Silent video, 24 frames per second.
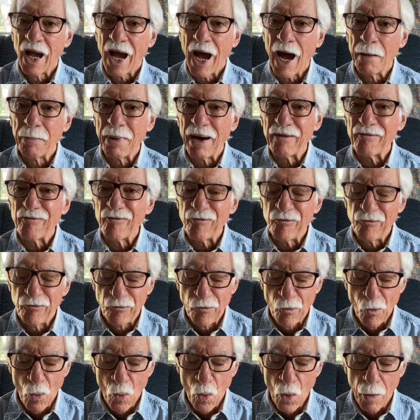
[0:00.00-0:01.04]
about
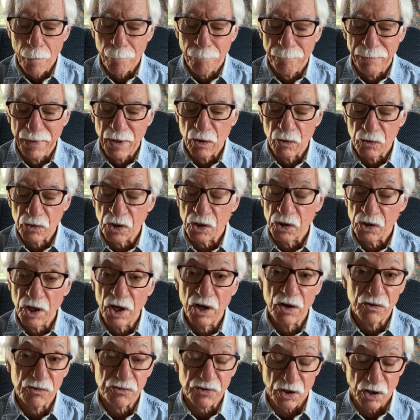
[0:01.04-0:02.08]
4 billion
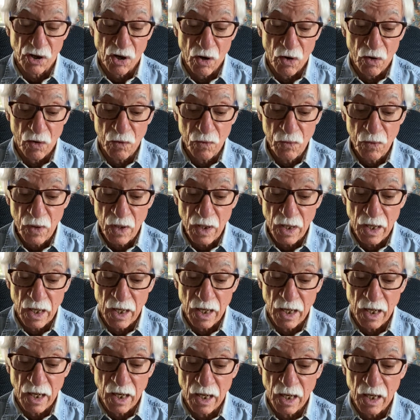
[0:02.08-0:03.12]
years ago,
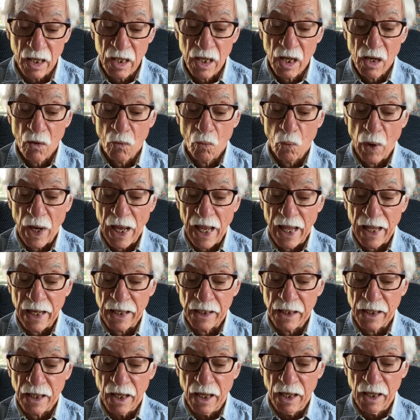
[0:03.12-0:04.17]

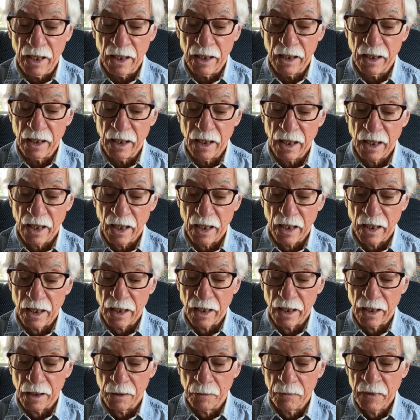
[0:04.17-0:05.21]
when
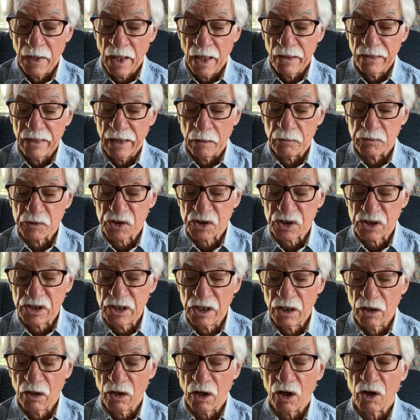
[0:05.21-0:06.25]
there was
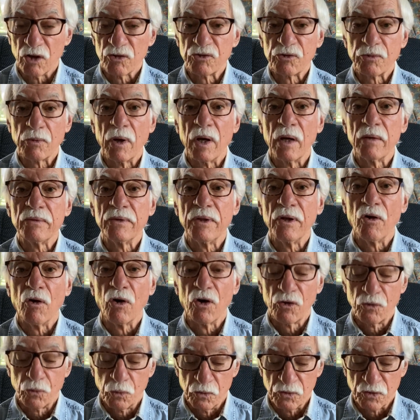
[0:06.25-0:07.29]
still the
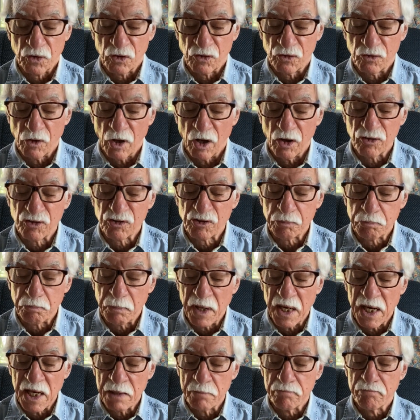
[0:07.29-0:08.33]
Earth was a
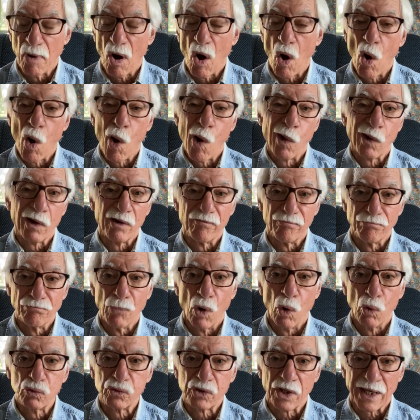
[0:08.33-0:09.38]
spinning ball of
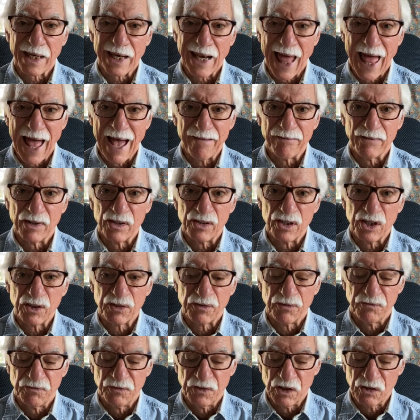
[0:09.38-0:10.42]
molten lava, this
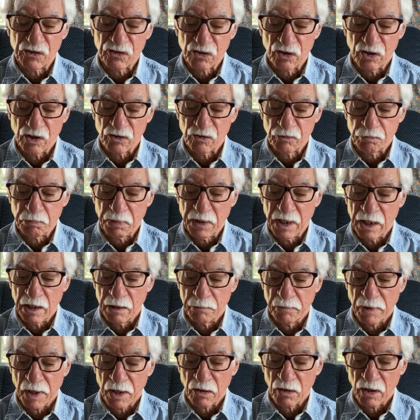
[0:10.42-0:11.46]
viscous peanut
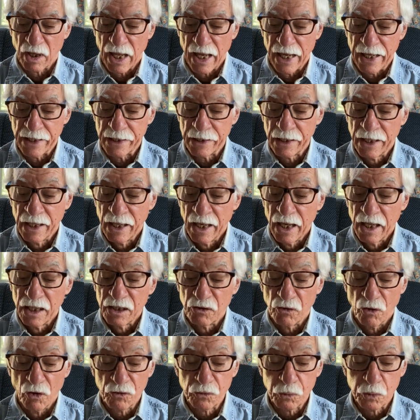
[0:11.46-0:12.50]
butter like.
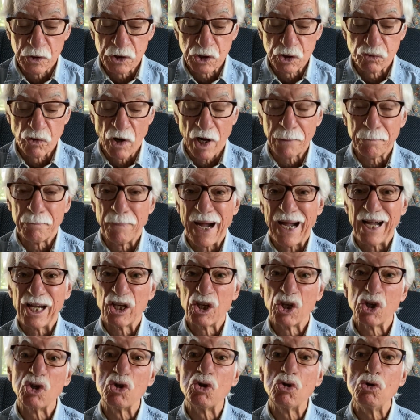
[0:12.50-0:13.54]
The Earth was struck by a
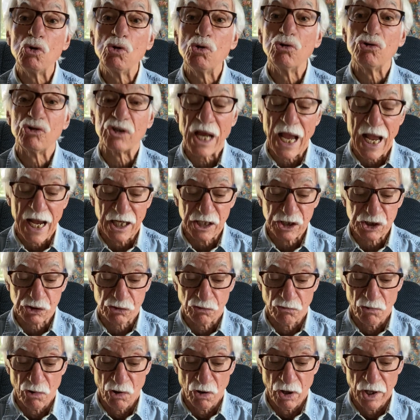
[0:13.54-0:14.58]
huge
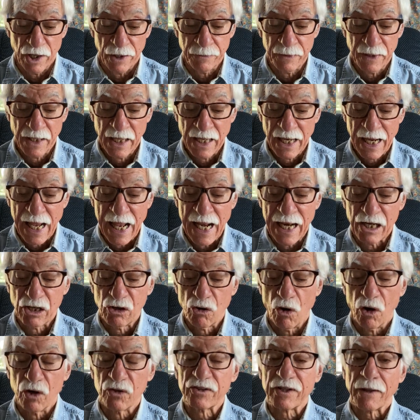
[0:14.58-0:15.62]
asteroid, and it
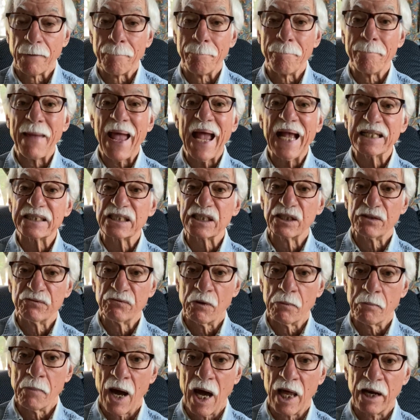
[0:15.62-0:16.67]
caused a massive
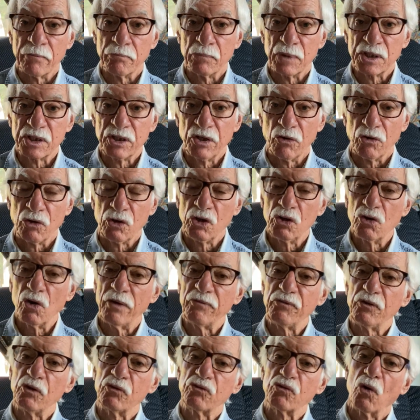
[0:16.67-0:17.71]
amount of material. You know,
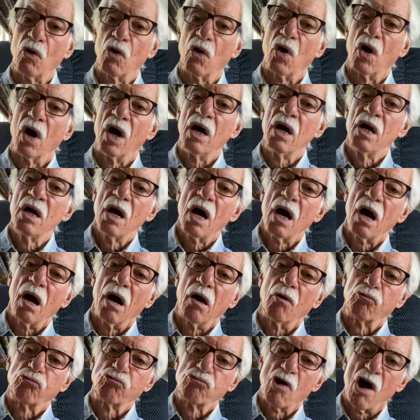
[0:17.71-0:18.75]
if you throw
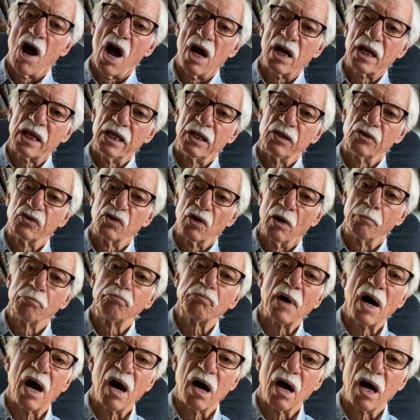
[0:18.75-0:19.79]
a rock into a
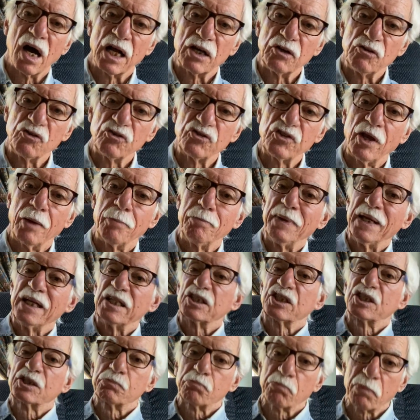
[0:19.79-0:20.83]
pond, you see a big
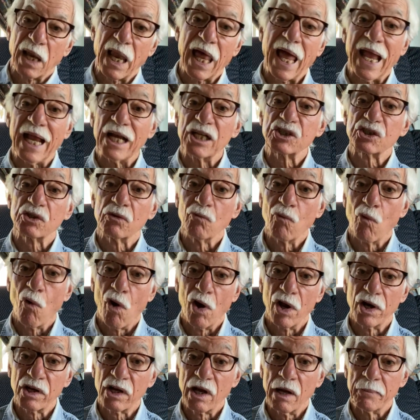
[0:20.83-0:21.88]
splash of
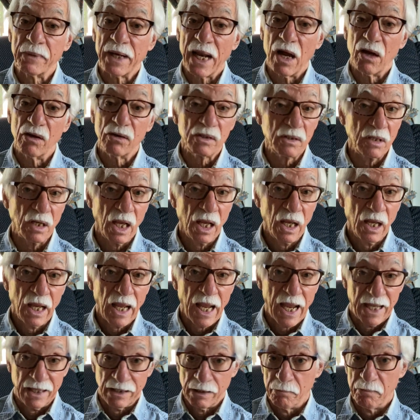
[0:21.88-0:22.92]
water coming out,
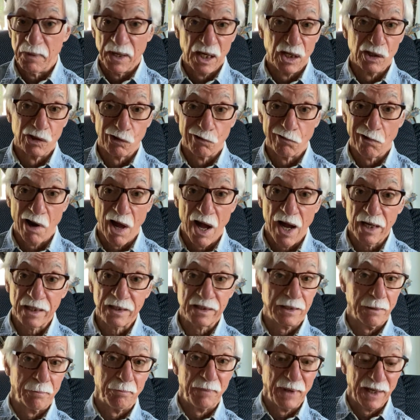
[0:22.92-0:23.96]
and the bigger the rock,
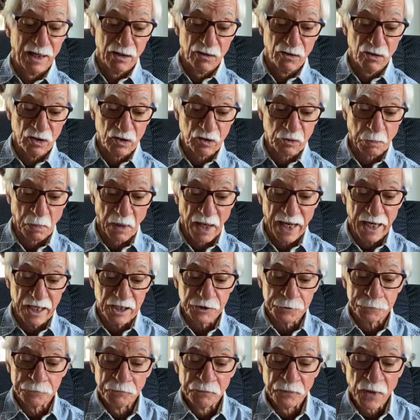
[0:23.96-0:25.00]
the bigger the
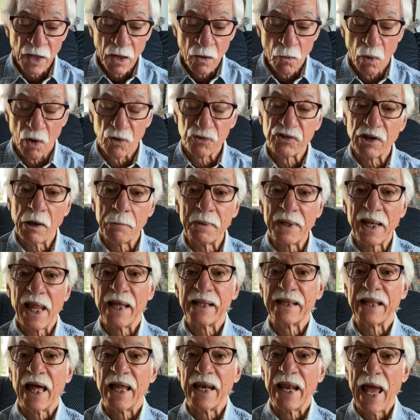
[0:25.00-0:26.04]
splash. Well, something like
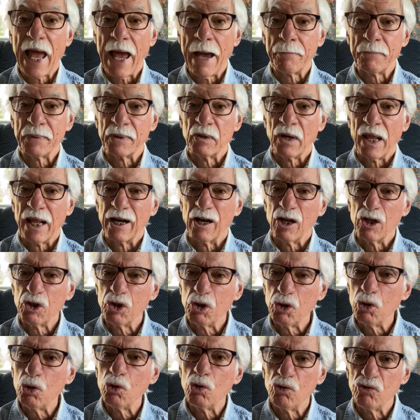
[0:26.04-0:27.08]
that happened, and a
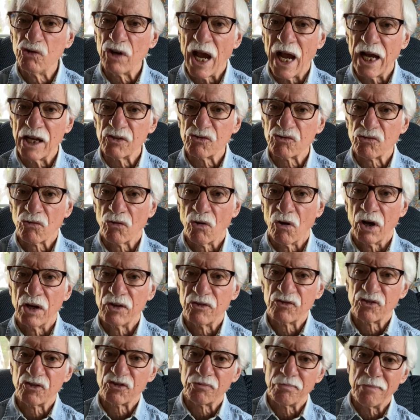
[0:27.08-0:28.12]
huge asteroid
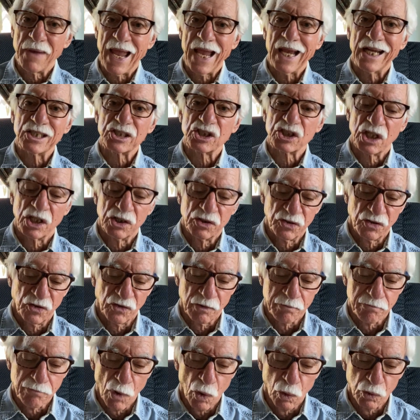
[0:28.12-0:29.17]
smashed into the
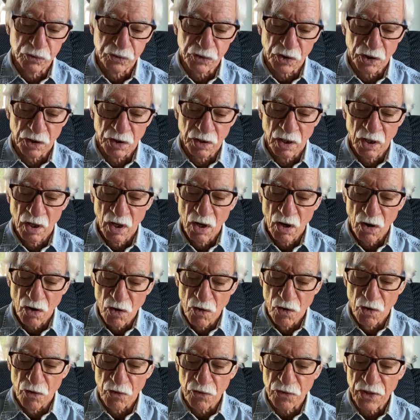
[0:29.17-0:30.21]
molten
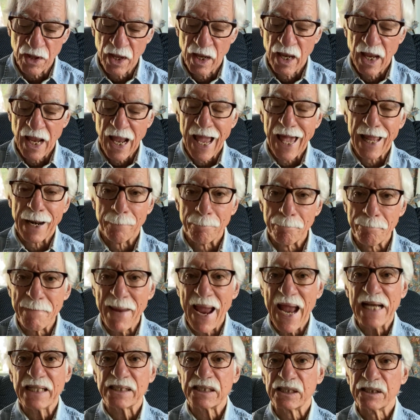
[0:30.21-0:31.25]
Earth, and a
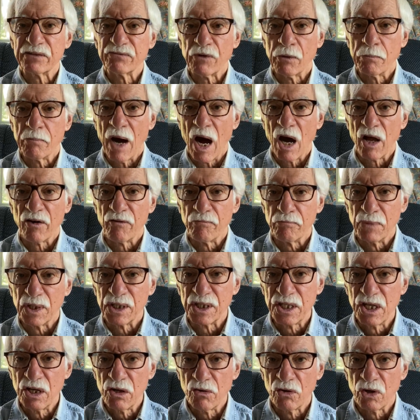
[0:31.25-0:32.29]
massive amount of
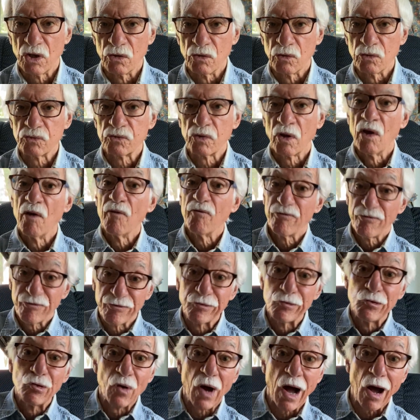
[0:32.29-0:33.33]
materials
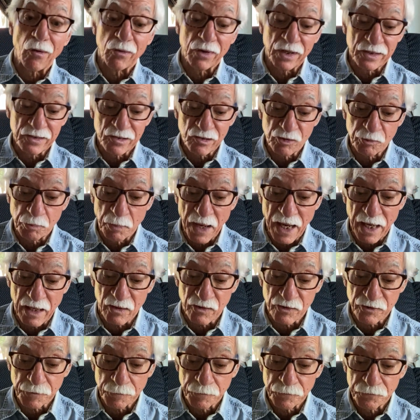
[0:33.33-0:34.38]
flew out into
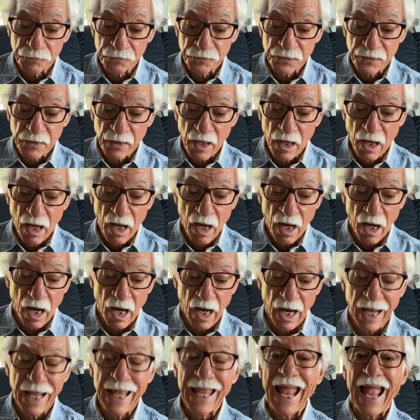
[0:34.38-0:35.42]
space.
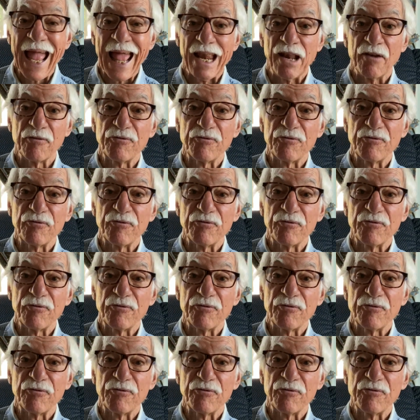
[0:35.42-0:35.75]
And it